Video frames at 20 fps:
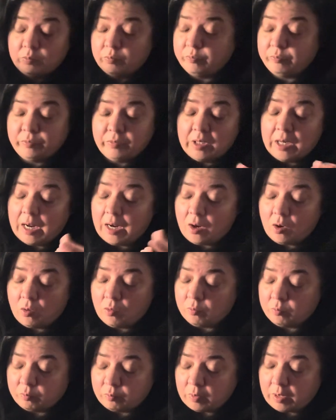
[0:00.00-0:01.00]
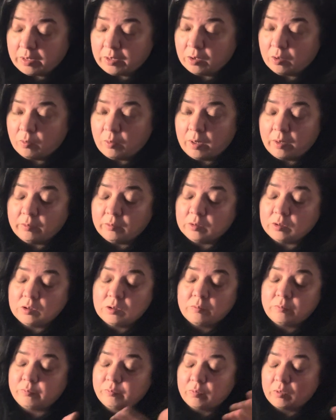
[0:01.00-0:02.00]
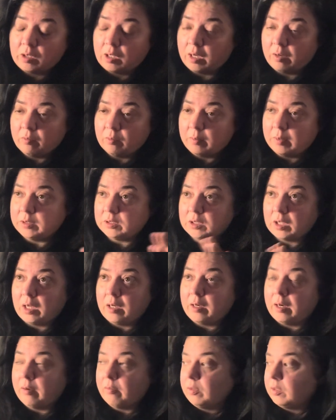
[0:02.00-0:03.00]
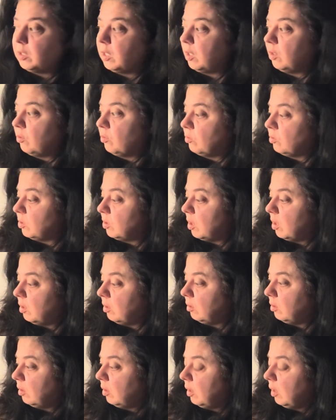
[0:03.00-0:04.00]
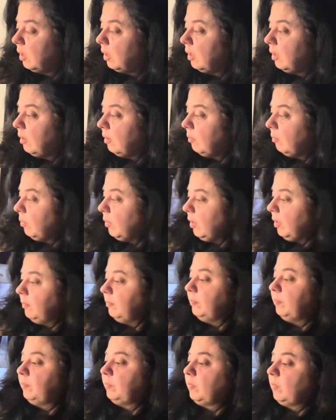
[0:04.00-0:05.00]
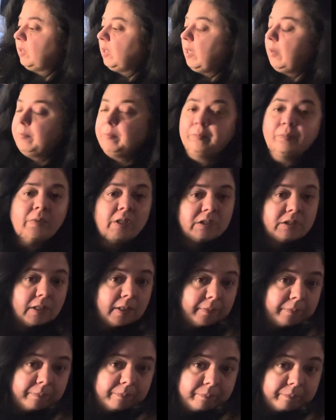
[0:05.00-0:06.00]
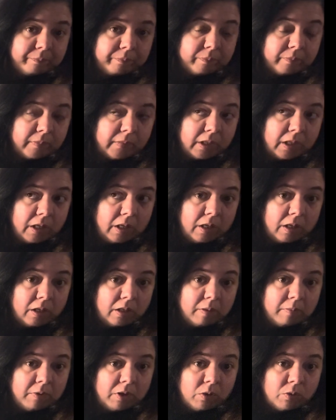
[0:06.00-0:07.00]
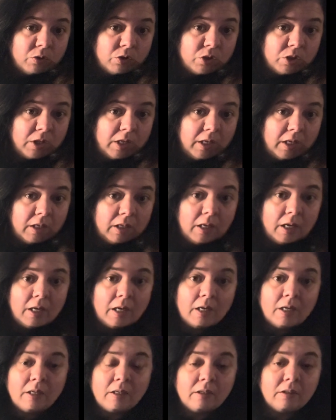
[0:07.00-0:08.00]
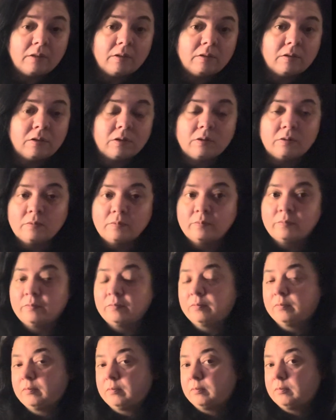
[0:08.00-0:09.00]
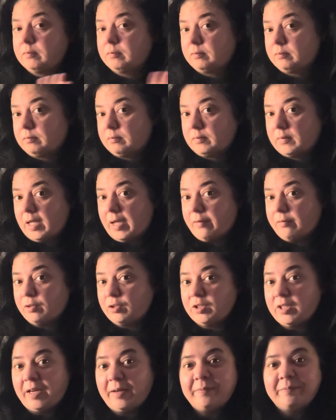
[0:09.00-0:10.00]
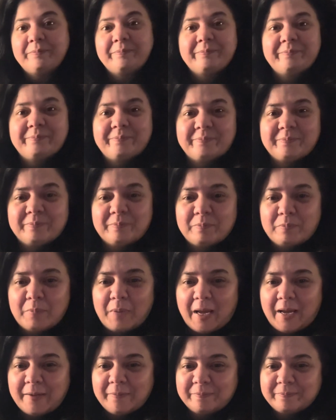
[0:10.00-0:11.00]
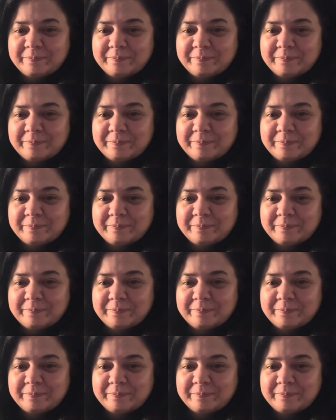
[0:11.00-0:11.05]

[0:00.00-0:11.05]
Now I know everybody's got everything under the sun. But, yeah, that's it. Let me know what you think, and have a good day. Bye.